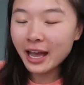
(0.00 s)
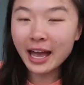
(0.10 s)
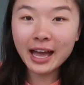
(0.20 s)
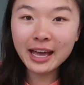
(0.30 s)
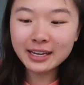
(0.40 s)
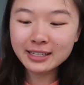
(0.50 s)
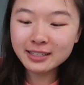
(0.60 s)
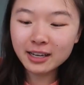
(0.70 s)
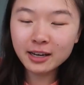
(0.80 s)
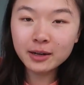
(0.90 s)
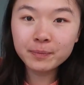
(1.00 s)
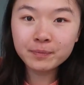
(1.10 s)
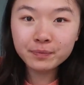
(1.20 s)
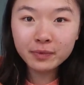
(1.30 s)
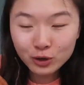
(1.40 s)
And
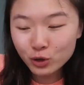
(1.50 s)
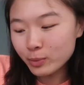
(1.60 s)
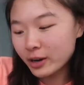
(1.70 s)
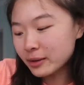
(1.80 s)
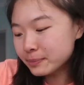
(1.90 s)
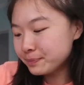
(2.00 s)
some kumara.